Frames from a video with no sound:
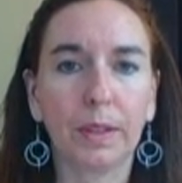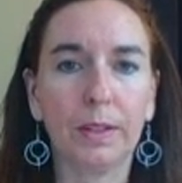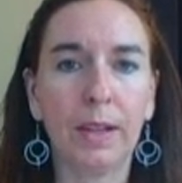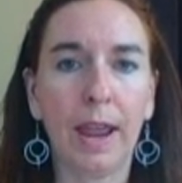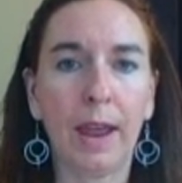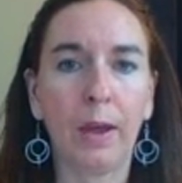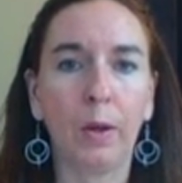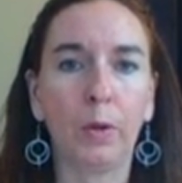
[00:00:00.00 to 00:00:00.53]

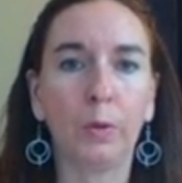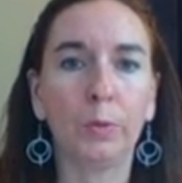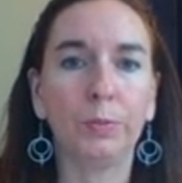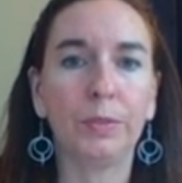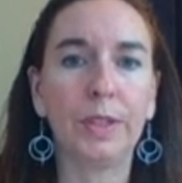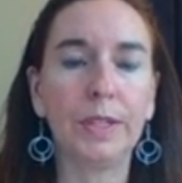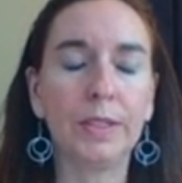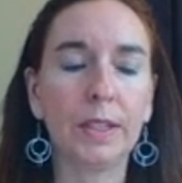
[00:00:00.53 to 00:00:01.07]

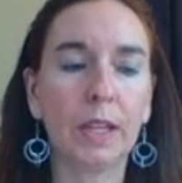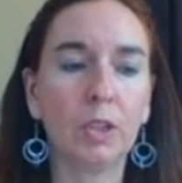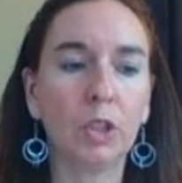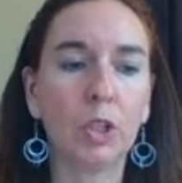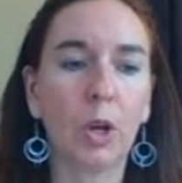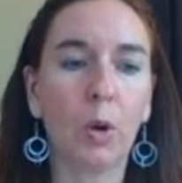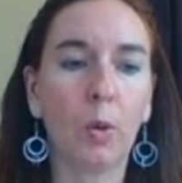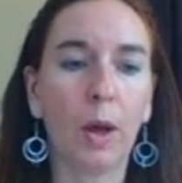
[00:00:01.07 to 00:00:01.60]
Now, this can
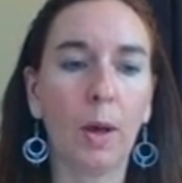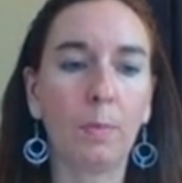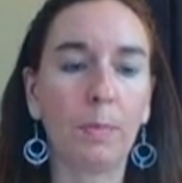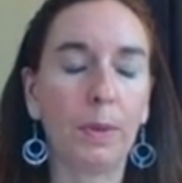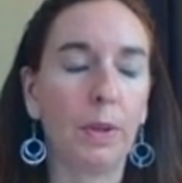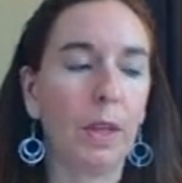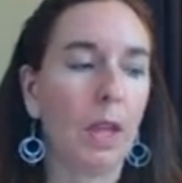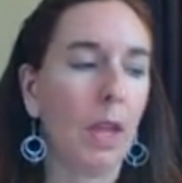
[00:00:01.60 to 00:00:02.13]
show
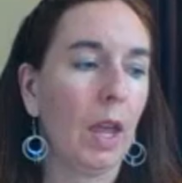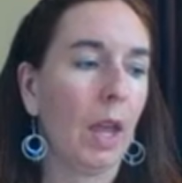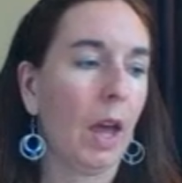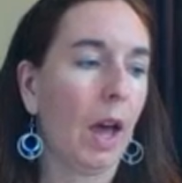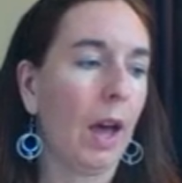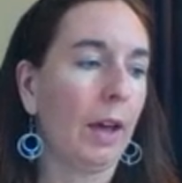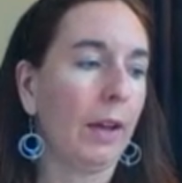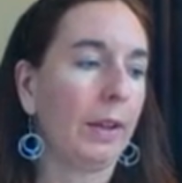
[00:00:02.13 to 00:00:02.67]
up
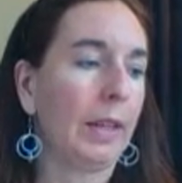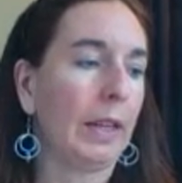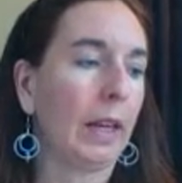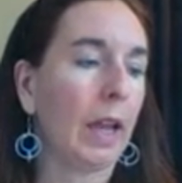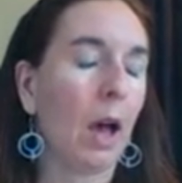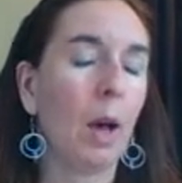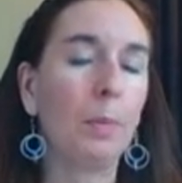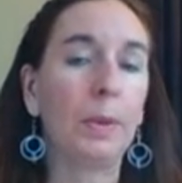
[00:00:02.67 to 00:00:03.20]
in a
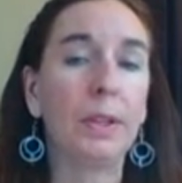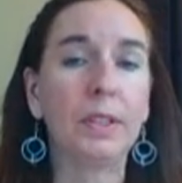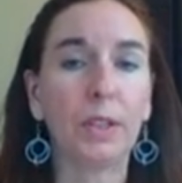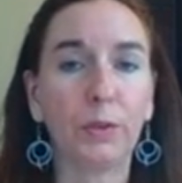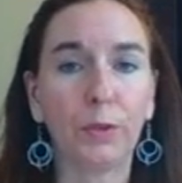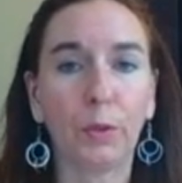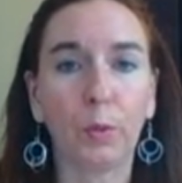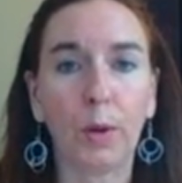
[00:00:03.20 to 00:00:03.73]
couple of
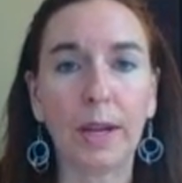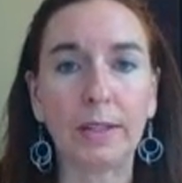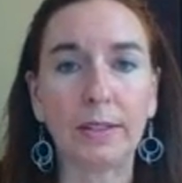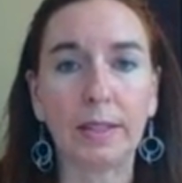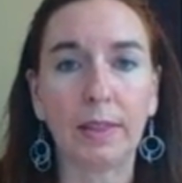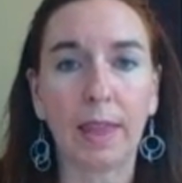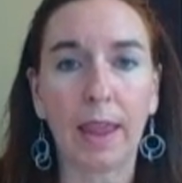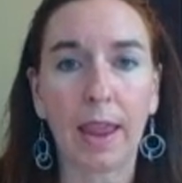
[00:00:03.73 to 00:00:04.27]
different
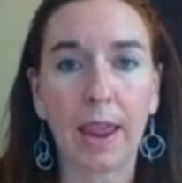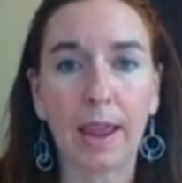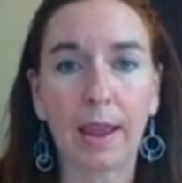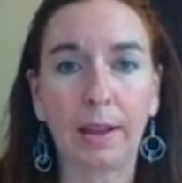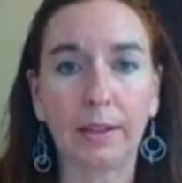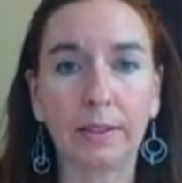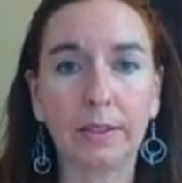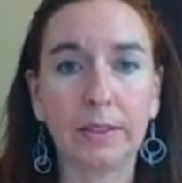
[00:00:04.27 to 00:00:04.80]
ways in the
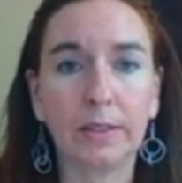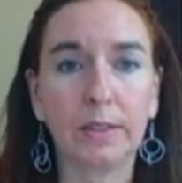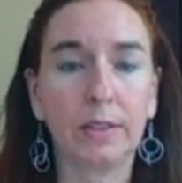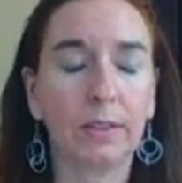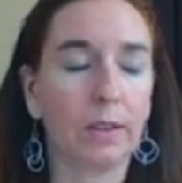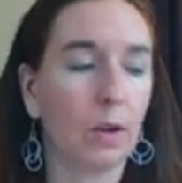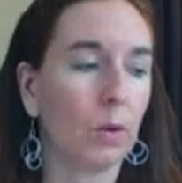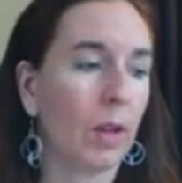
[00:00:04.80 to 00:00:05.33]
hands.
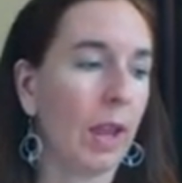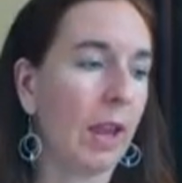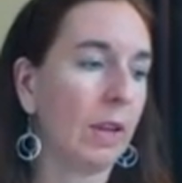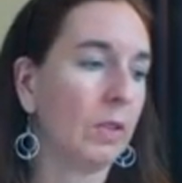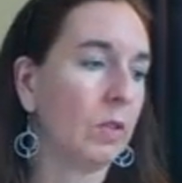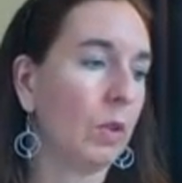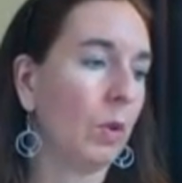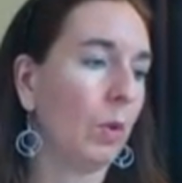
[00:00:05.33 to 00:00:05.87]
Okay,
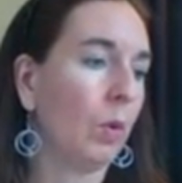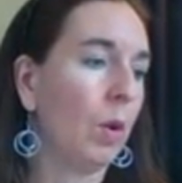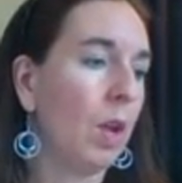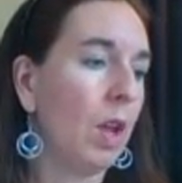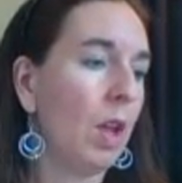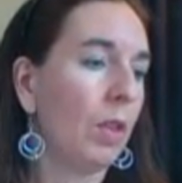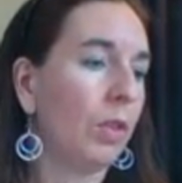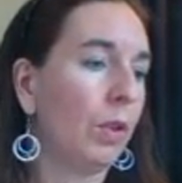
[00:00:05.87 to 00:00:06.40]
so
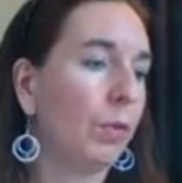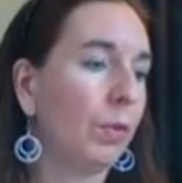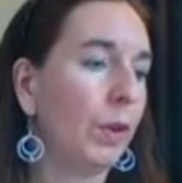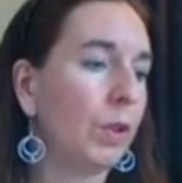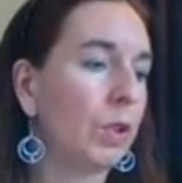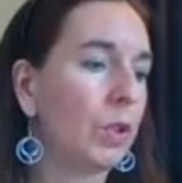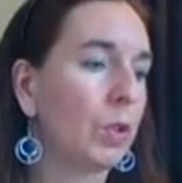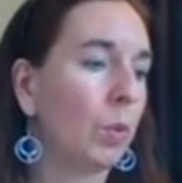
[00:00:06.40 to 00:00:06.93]
the
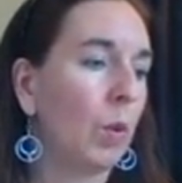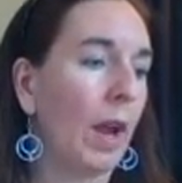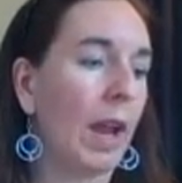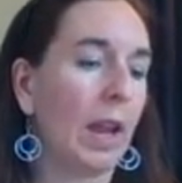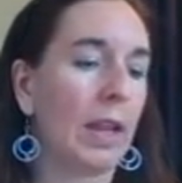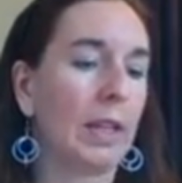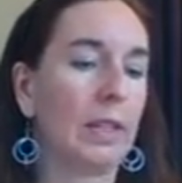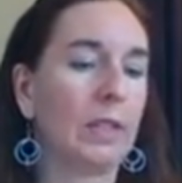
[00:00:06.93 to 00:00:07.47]
first
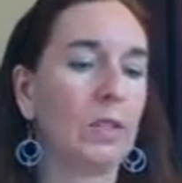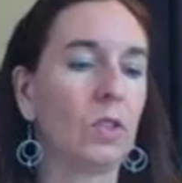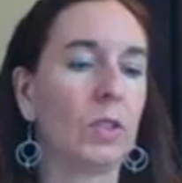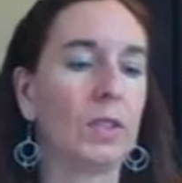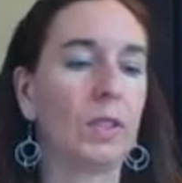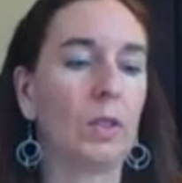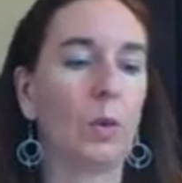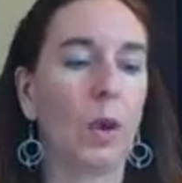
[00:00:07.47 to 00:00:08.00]
way is
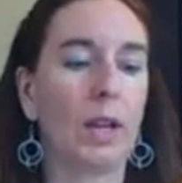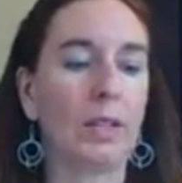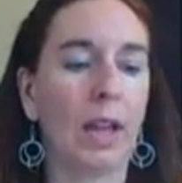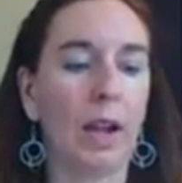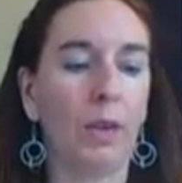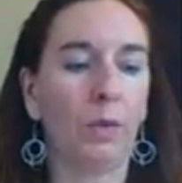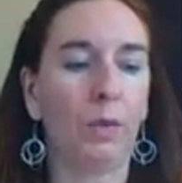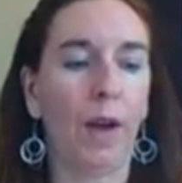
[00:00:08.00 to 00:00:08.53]
just to
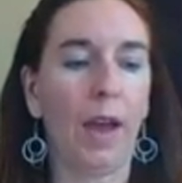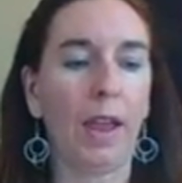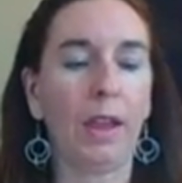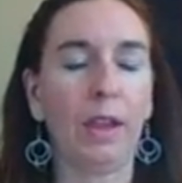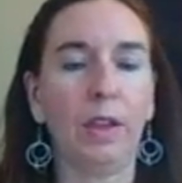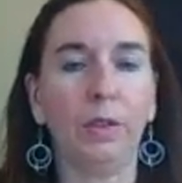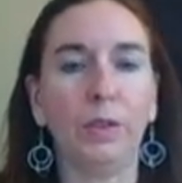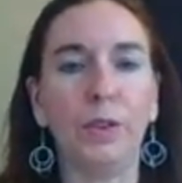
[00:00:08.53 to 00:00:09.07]
identify
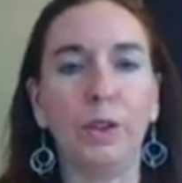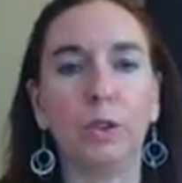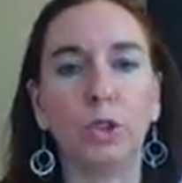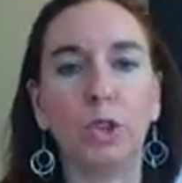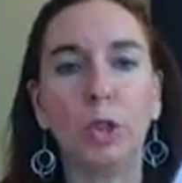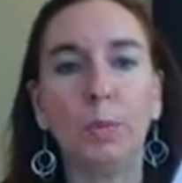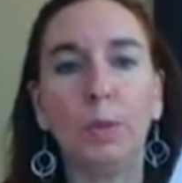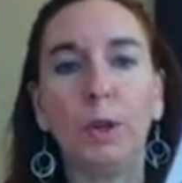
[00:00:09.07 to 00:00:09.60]
if your
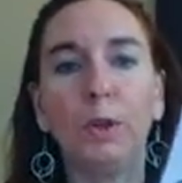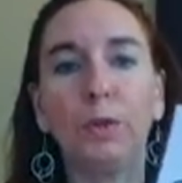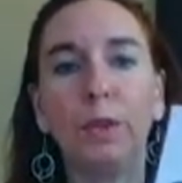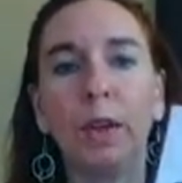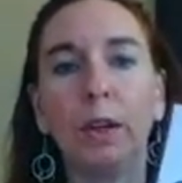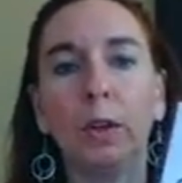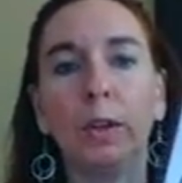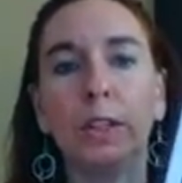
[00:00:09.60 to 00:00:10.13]
Jupiter
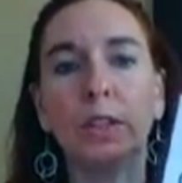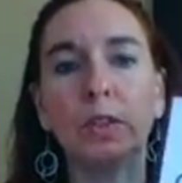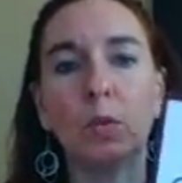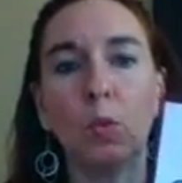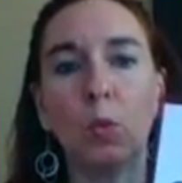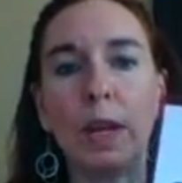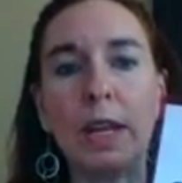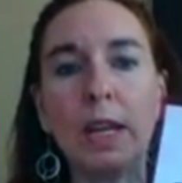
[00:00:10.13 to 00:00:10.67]
finger is
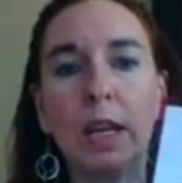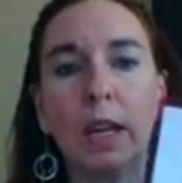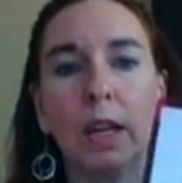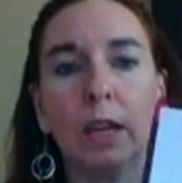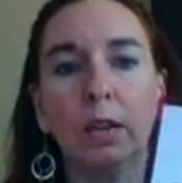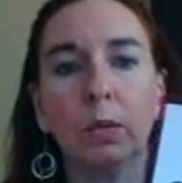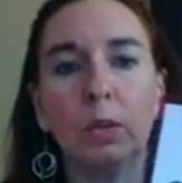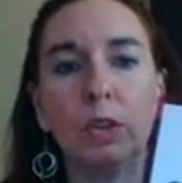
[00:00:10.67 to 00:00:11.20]
weak,
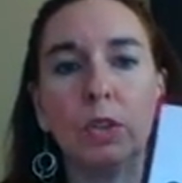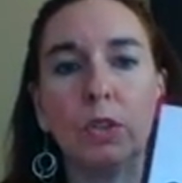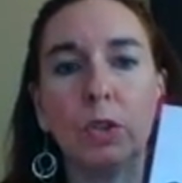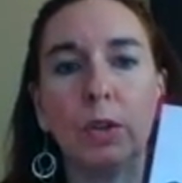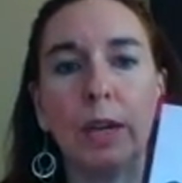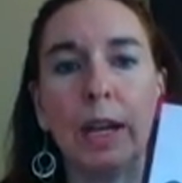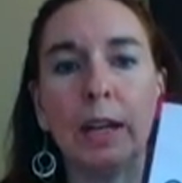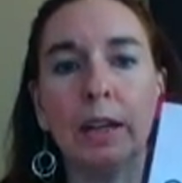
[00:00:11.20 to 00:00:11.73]
which is
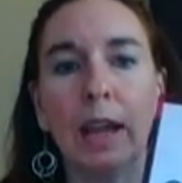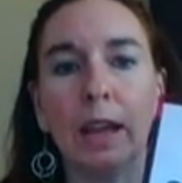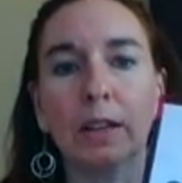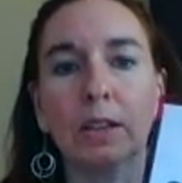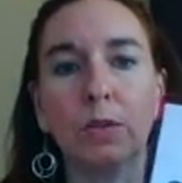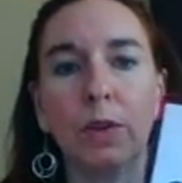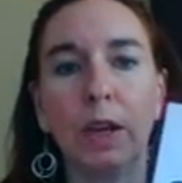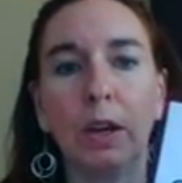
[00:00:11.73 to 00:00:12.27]
your
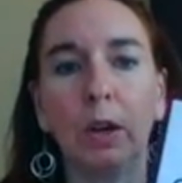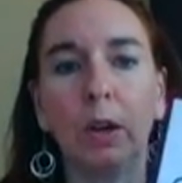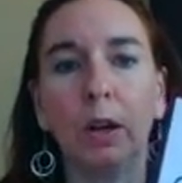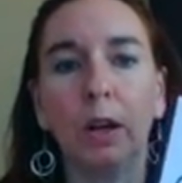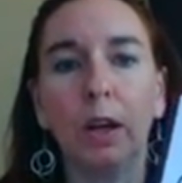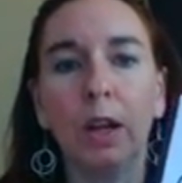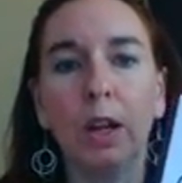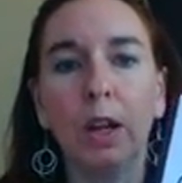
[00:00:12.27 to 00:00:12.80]
index
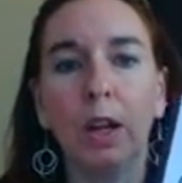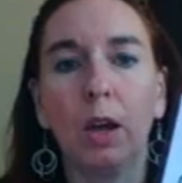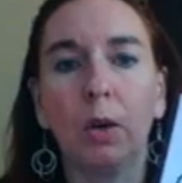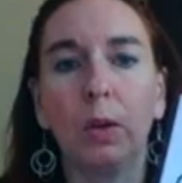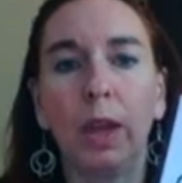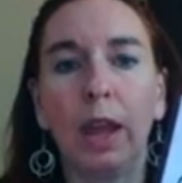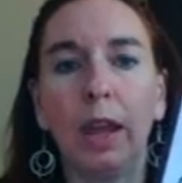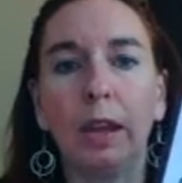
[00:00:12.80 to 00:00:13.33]
finger.
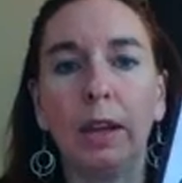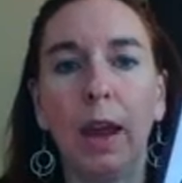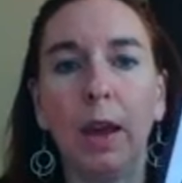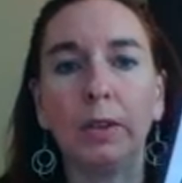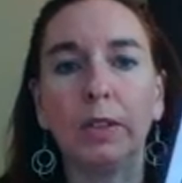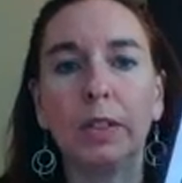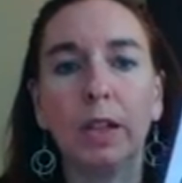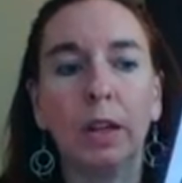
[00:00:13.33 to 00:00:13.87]
Okay,
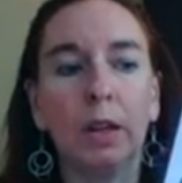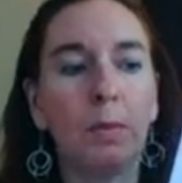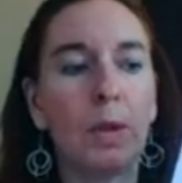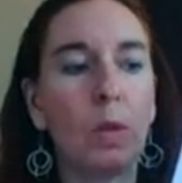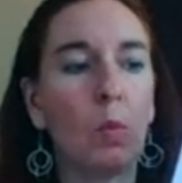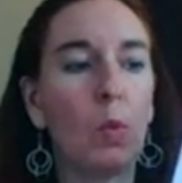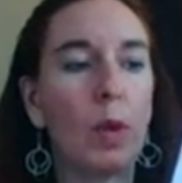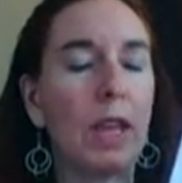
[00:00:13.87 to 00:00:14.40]
now it's going to
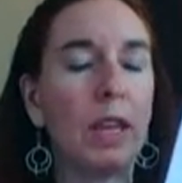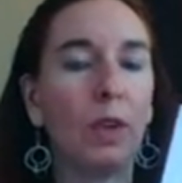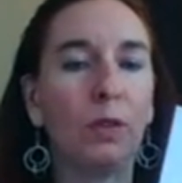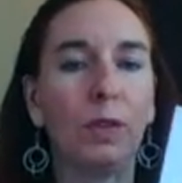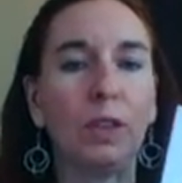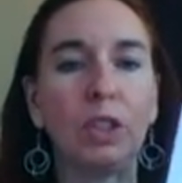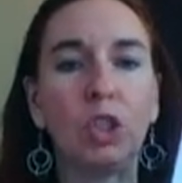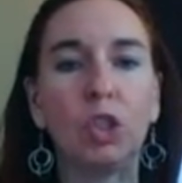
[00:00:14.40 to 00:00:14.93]
be weak
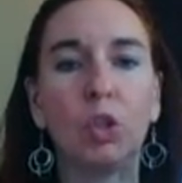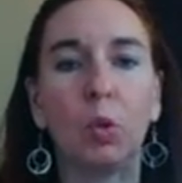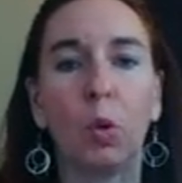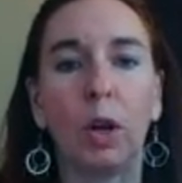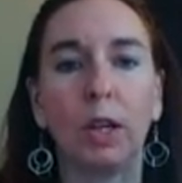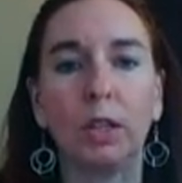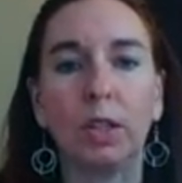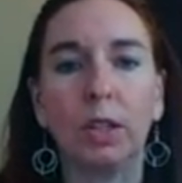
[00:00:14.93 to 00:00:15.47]
if it's
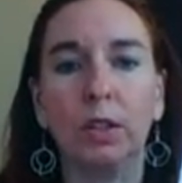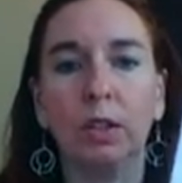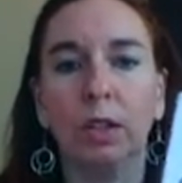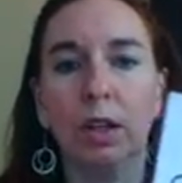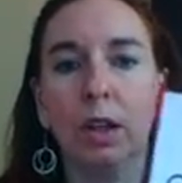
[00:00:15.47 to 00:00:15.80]
short